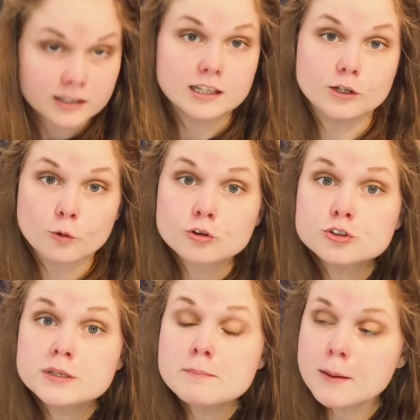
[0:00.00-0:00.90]
In order
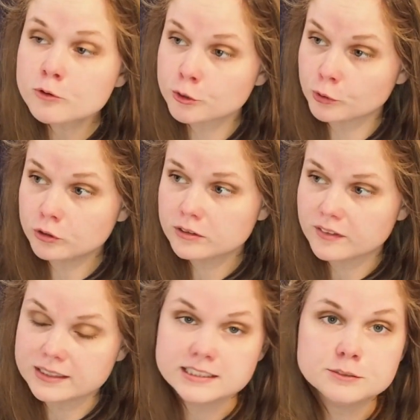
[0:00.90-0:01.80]
to be memorable,
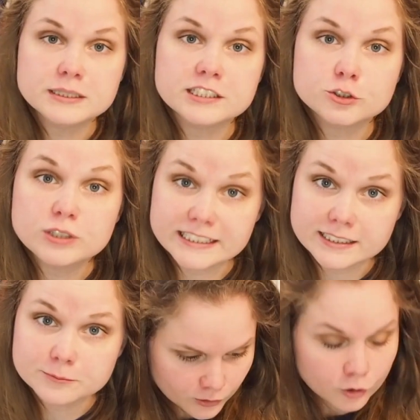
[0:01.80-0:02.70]
they need to be
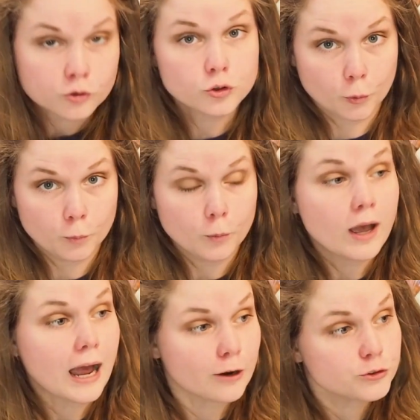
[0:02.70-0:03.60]
unique. So,
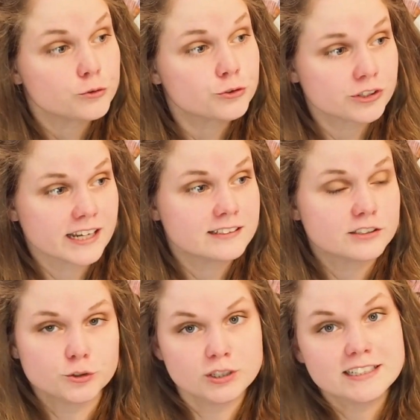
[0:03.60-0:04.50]
how do you create
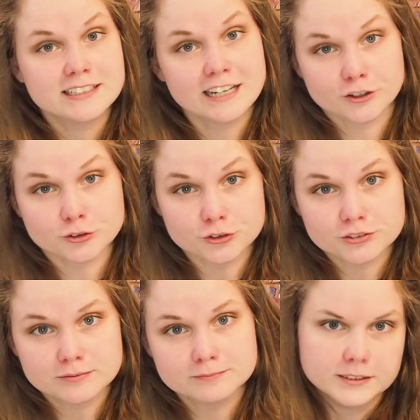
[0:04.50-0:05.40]
unique
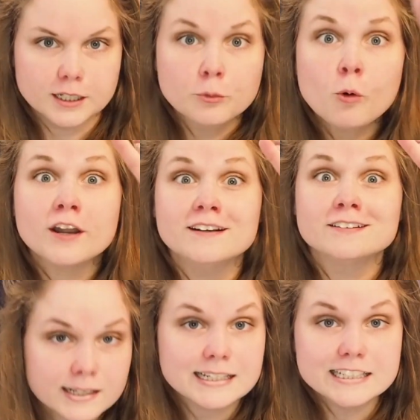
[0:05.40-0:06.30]
characters? Number 1.
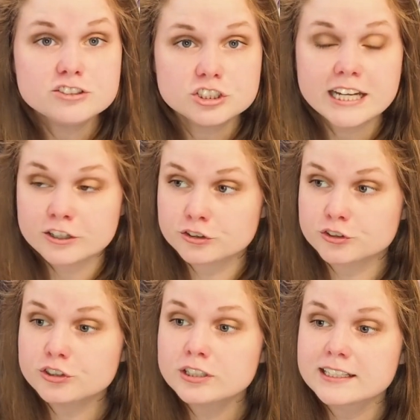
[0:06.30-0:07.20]
Each
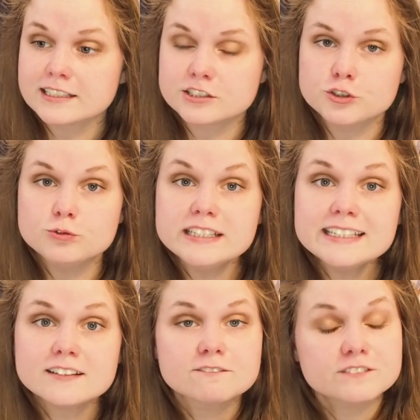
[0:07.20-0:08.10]
character gets a
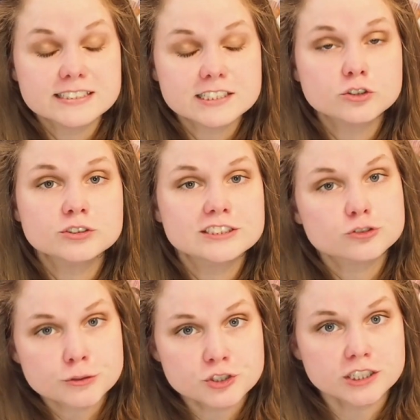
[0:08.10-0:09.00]
unique physical
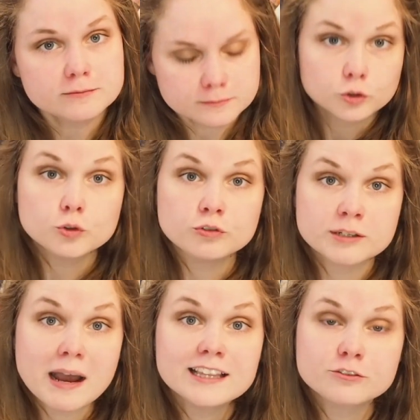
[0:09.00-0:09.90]
description to
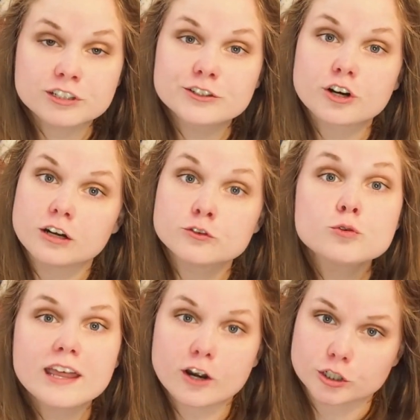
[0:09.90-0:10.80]
remind the reader of
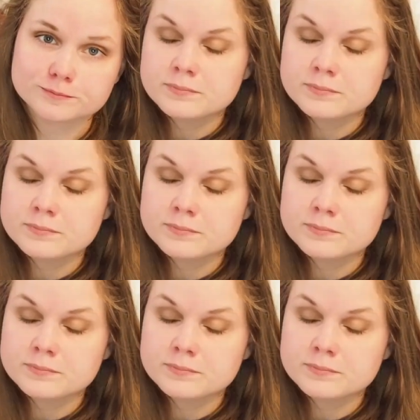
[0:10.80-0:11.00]
who they are.